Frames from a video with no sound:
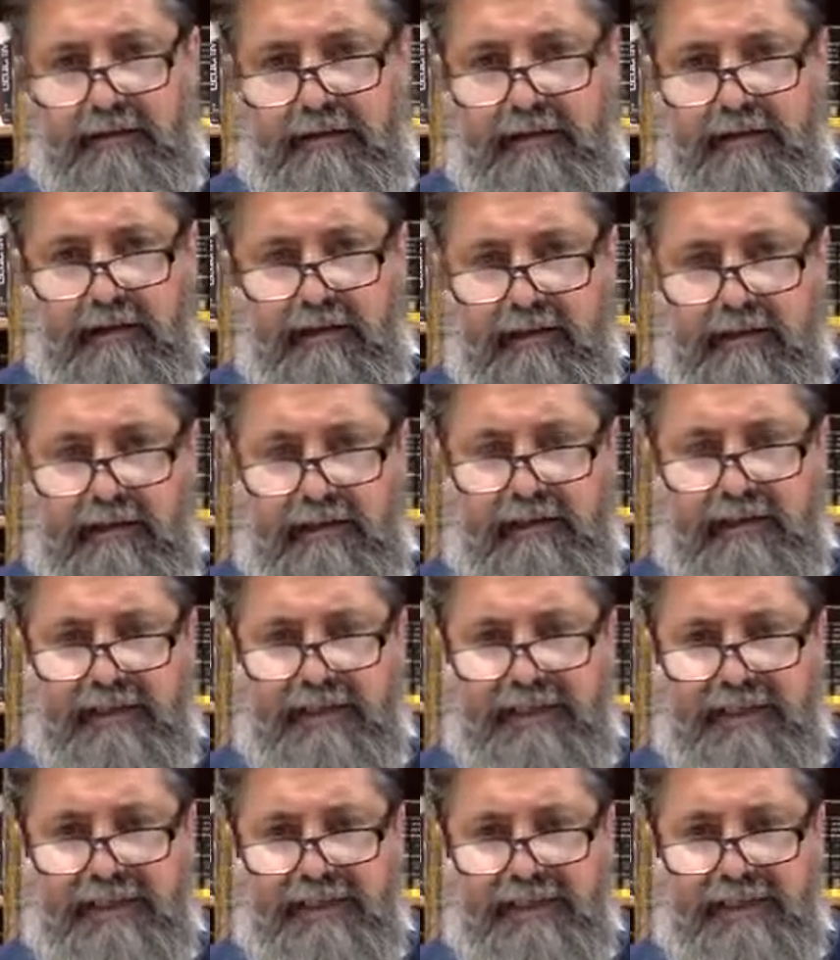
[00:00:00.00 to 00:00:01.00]
there is
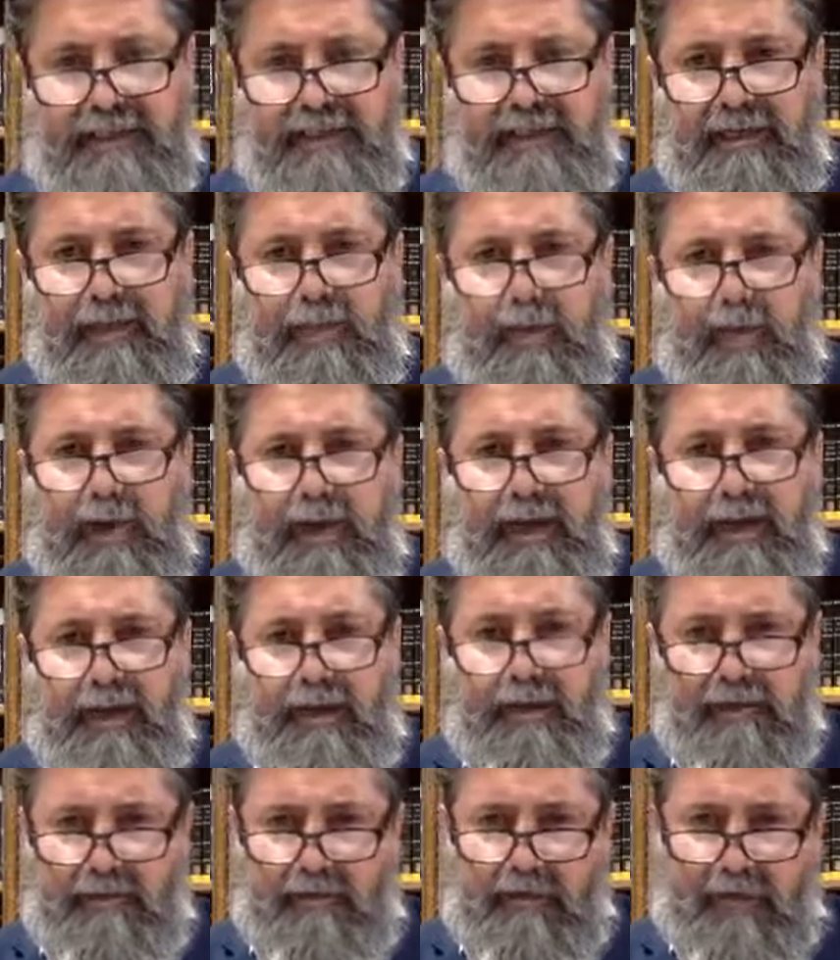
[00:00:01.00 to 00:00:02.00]
a sin
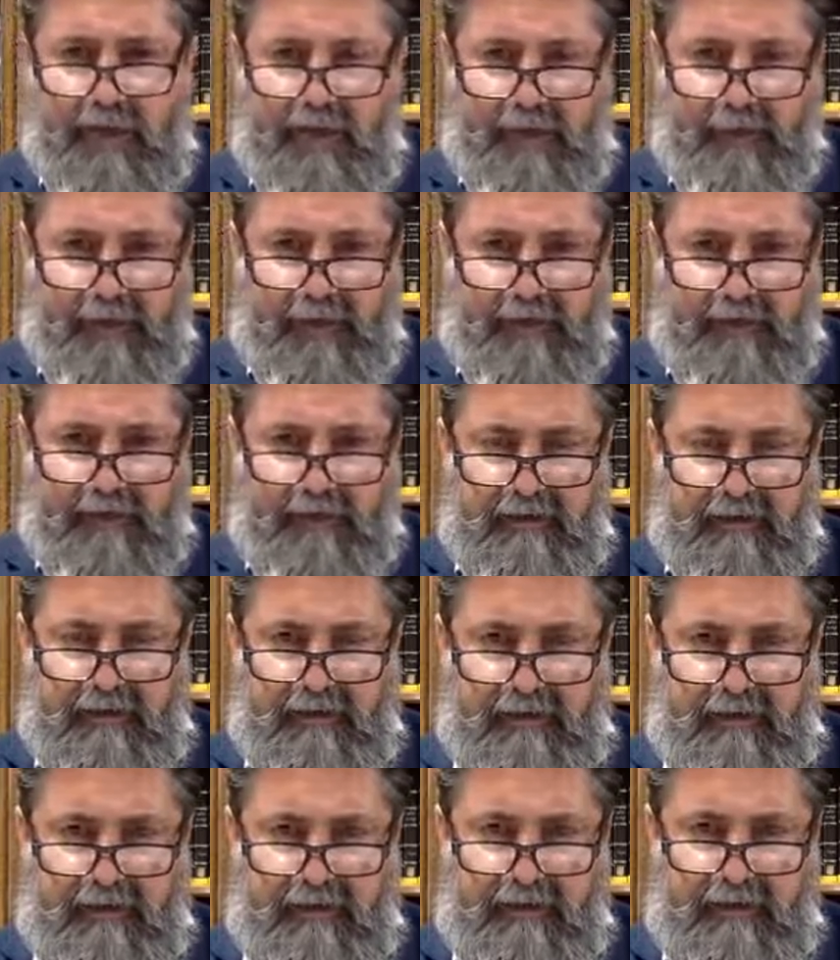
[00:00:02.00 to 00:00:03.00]
waiting to happen.
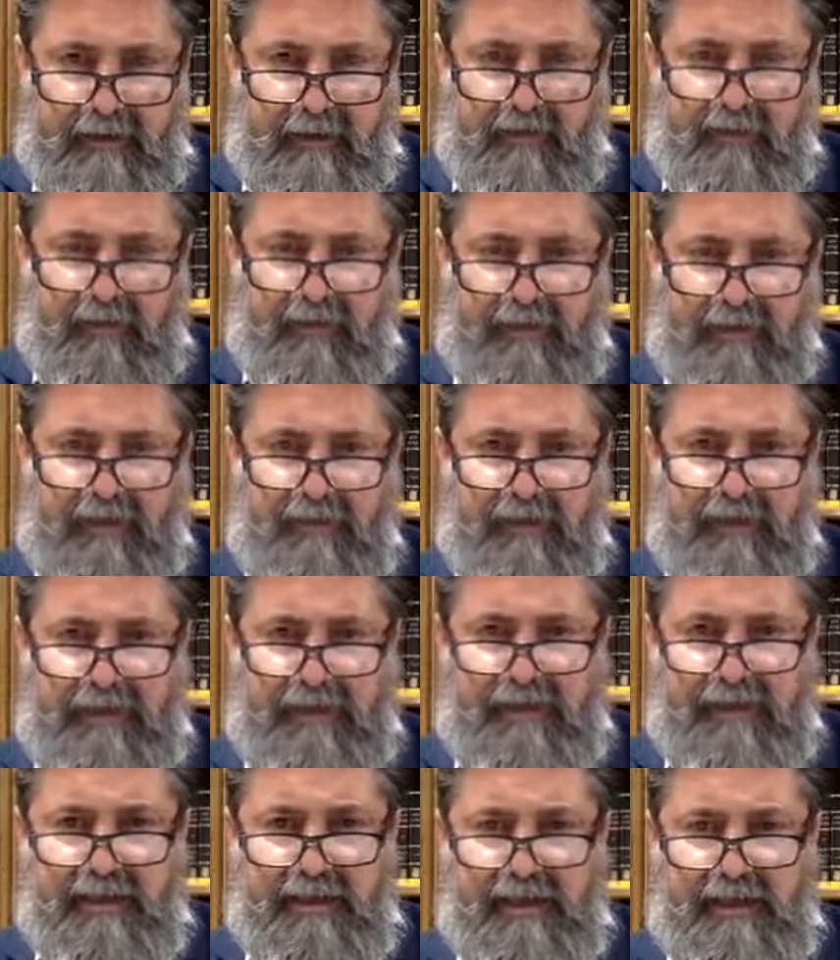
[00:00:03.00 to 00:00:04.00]
That would be
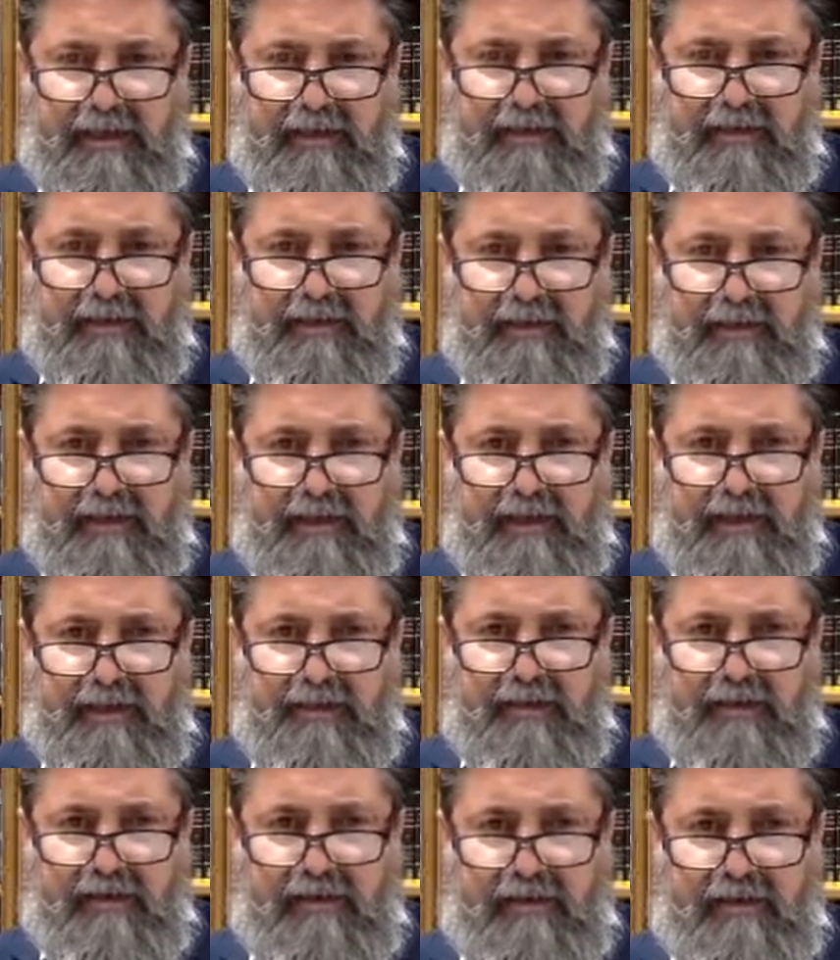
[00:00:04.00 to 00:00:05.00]
basically from
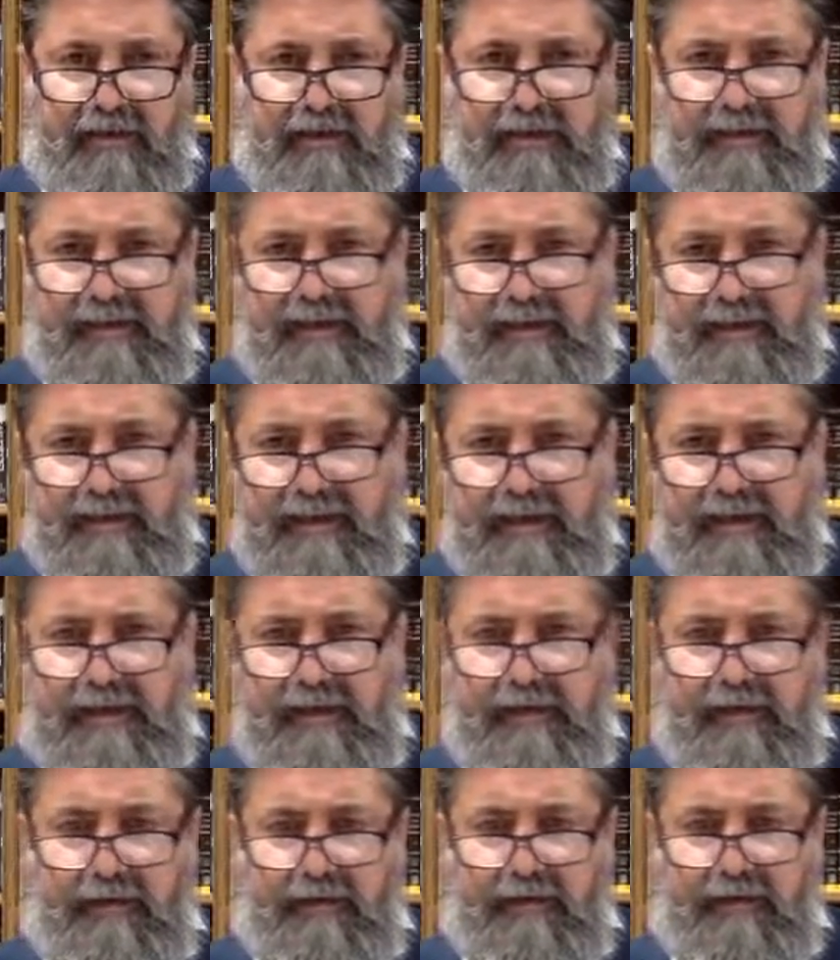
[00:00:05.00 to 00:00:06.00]
Yetzer Hara, Satan
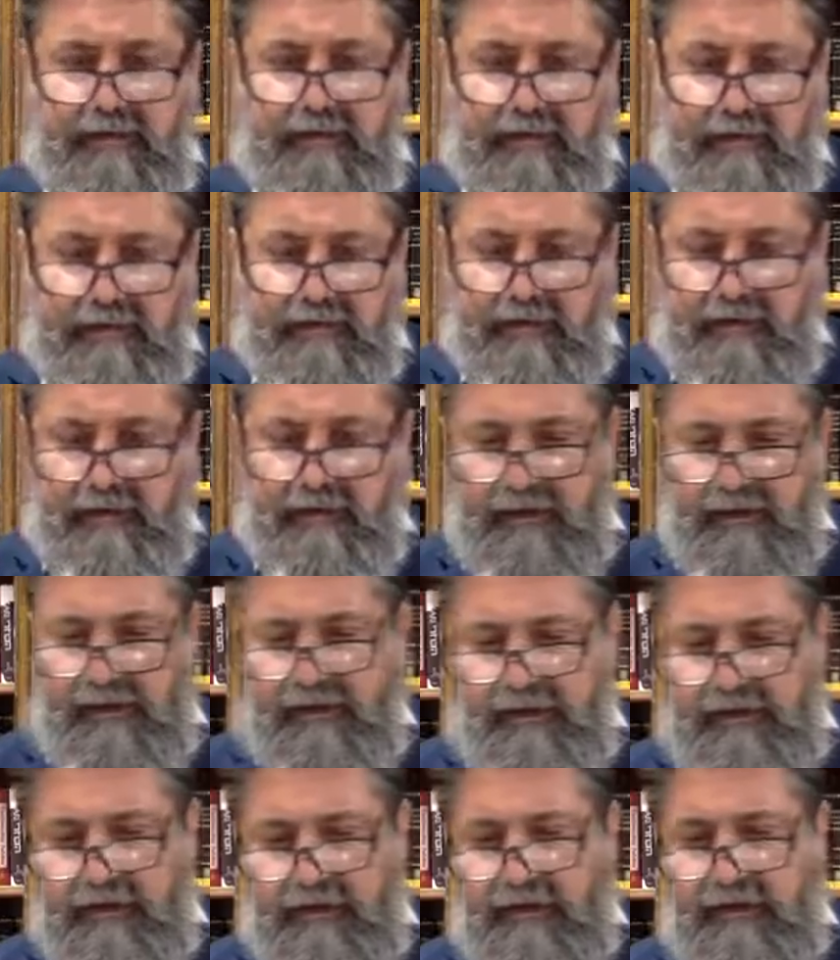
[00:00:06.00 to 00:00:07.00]
and all.
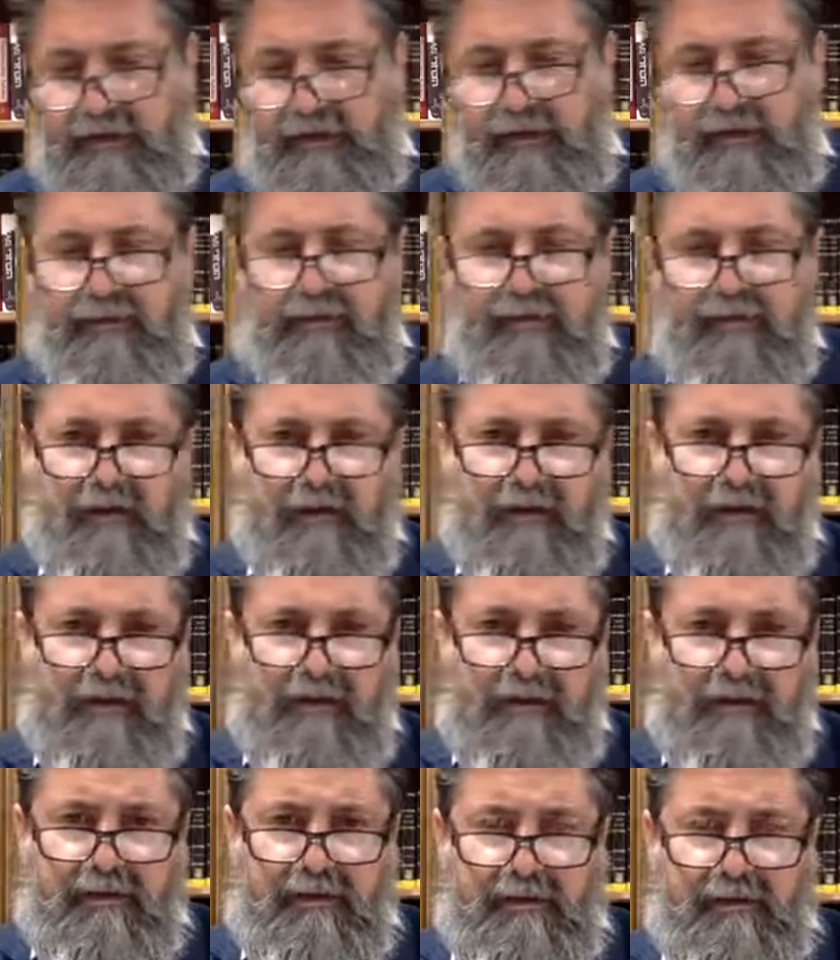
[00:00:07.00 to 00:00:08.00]
So if we
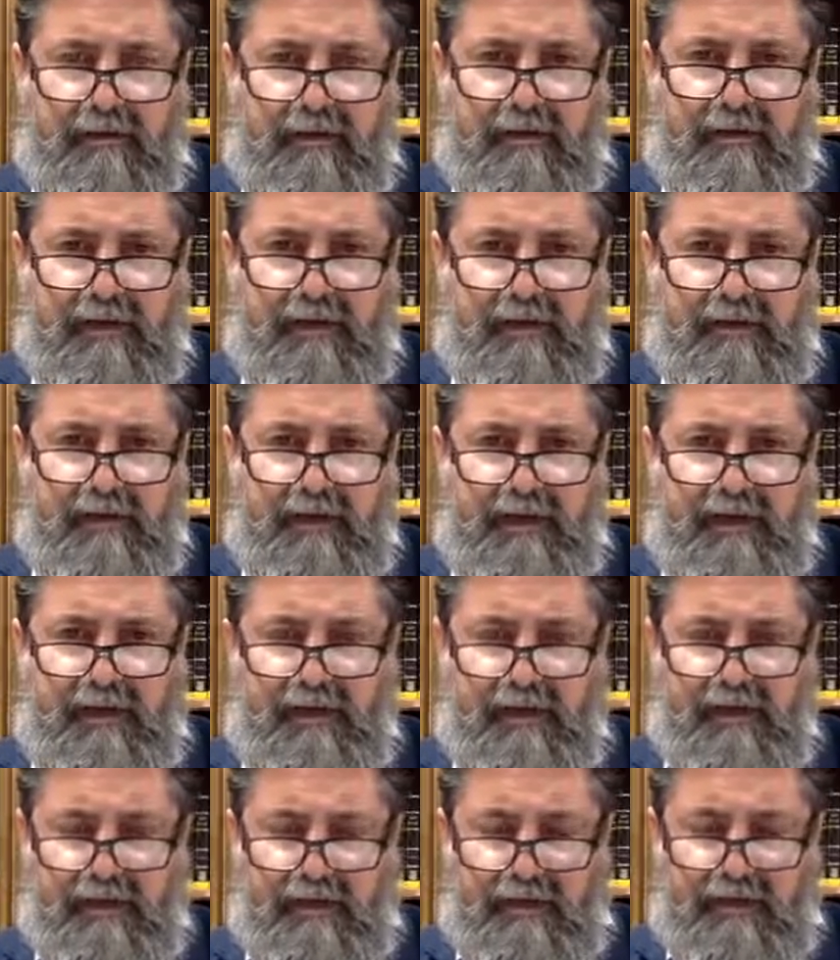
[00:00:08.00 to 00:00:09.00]
know the Zohar explained
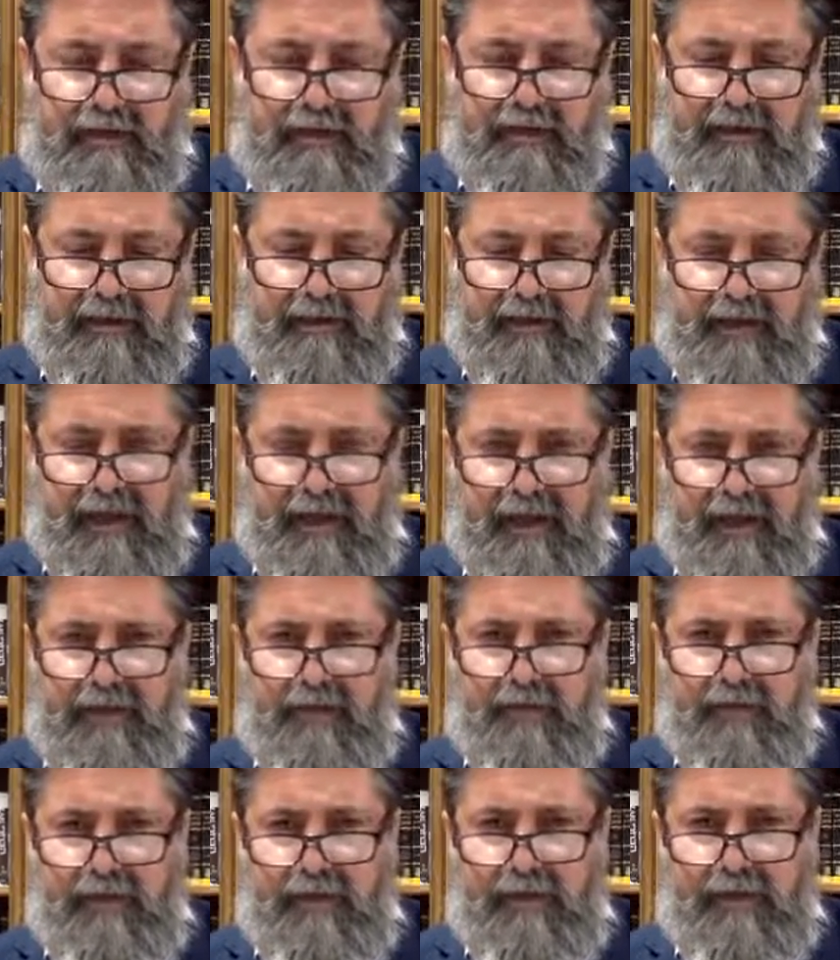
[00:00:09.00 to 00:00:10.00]
in the uh,
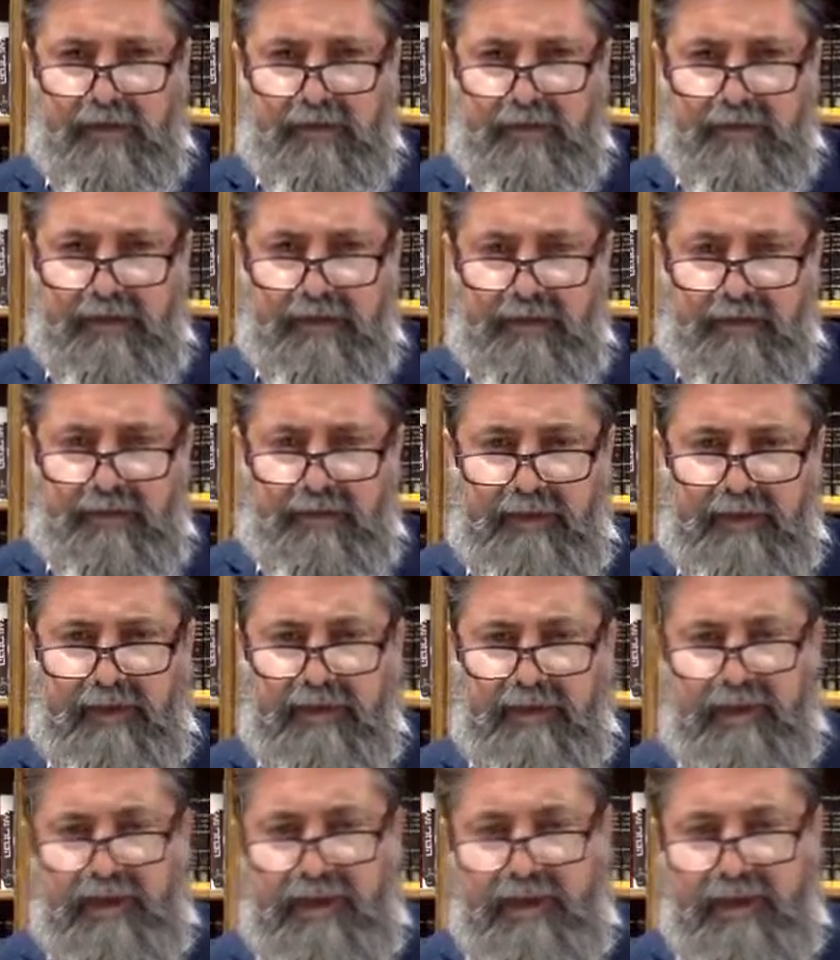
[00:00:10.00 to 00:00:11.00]
Turim and the Ben
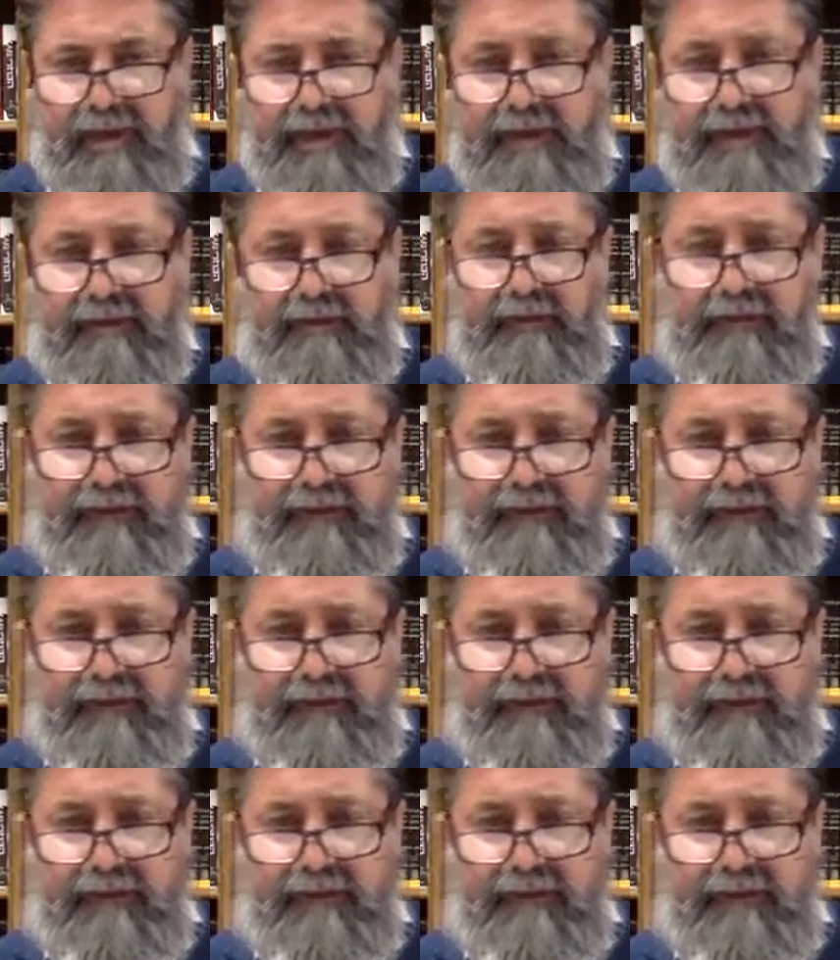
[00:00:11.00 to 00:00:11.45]
Ish Chai,